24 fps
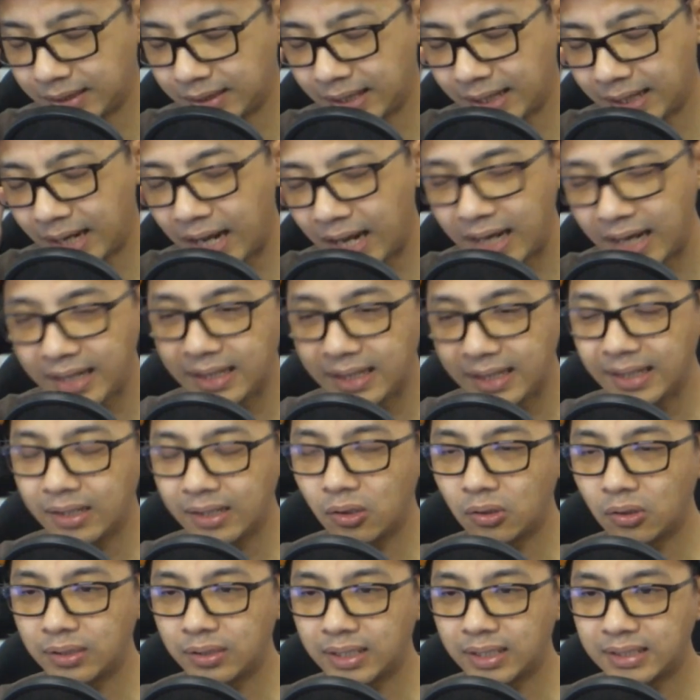highlight,
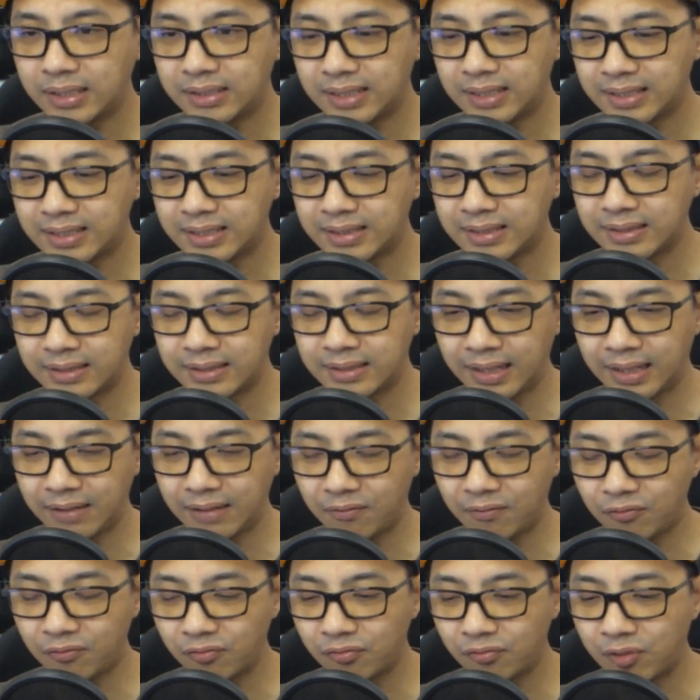or they
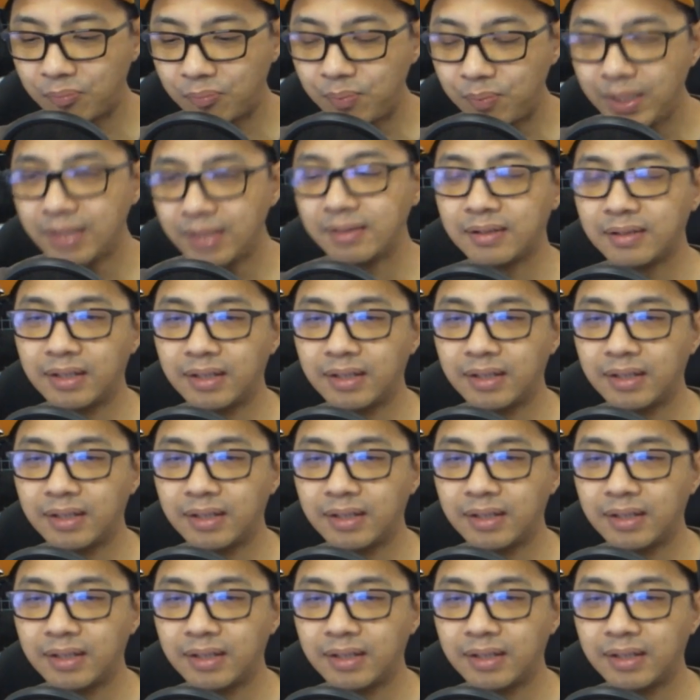repeat